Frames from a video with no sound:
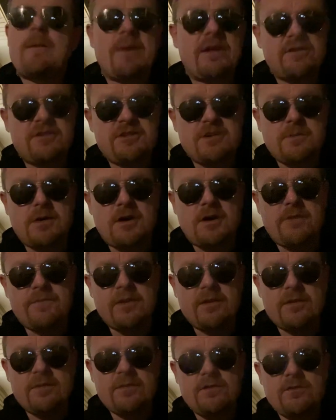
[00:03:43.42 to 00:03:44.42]
about to jump off
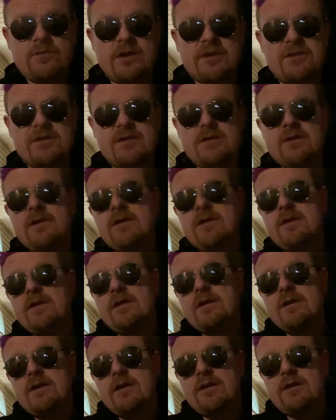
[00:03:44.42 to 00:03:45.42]
here, watch
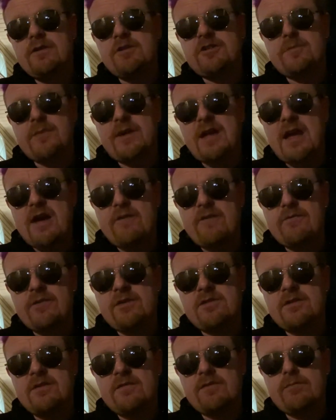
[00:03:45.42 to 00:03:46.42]
Christian McCaffrey
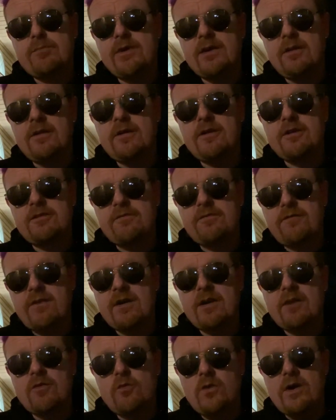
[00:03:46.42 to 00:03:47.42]
shove his big, large,
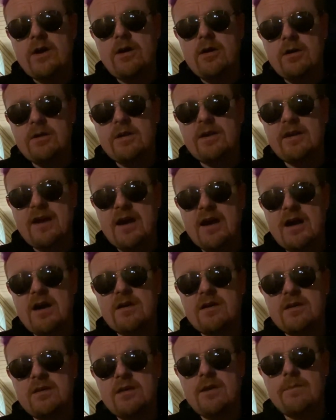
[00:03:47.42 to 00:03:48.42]
fucking white honking
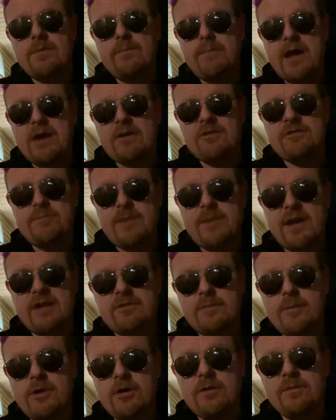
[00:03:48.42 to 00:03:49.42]
cock up in
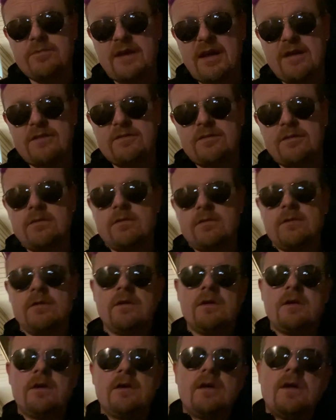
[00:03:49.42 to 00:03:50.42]
Patrick Mahomes'
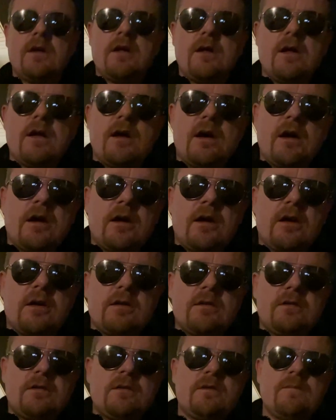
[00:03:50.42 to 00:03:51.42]
ass.
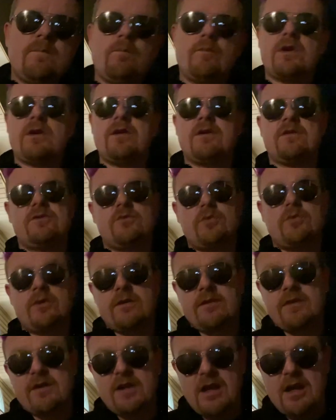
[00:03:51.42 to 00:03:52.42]
Because the winner
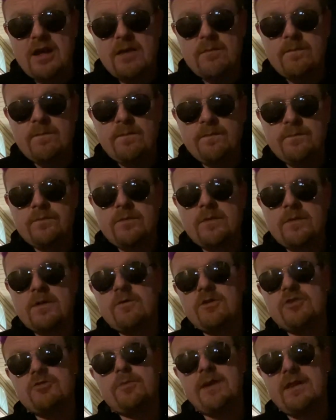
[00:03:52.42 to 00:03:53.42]
of the game,
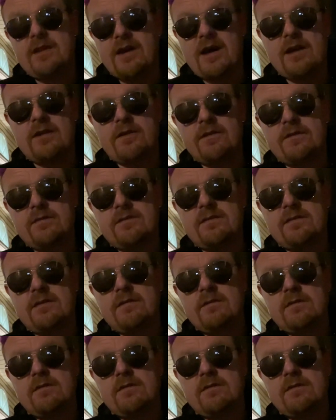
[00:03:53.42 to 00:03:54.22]
which will be the Niners,